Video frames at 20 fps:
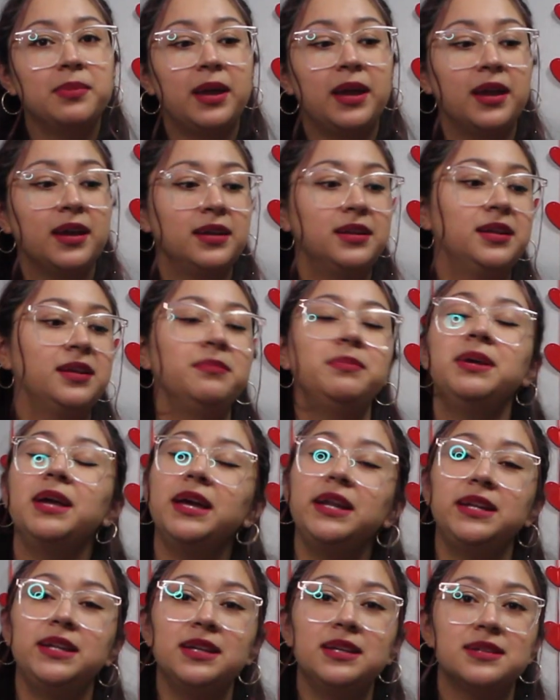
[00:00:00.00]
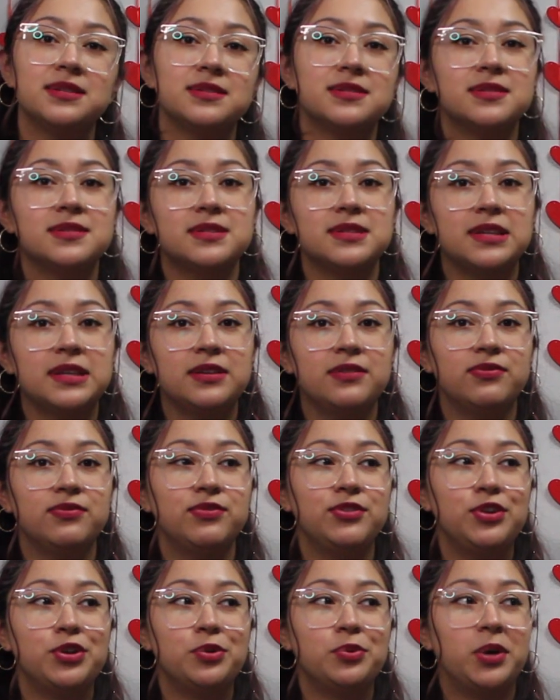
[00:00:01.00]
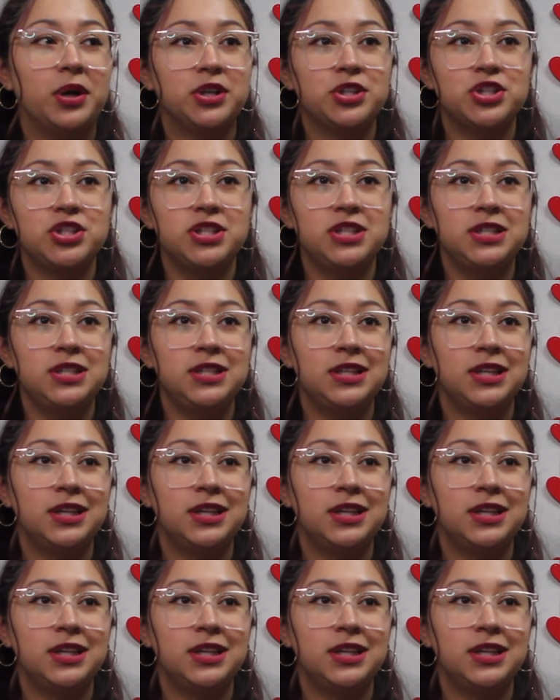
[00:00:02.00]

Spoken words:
and give me ideas if you're watching,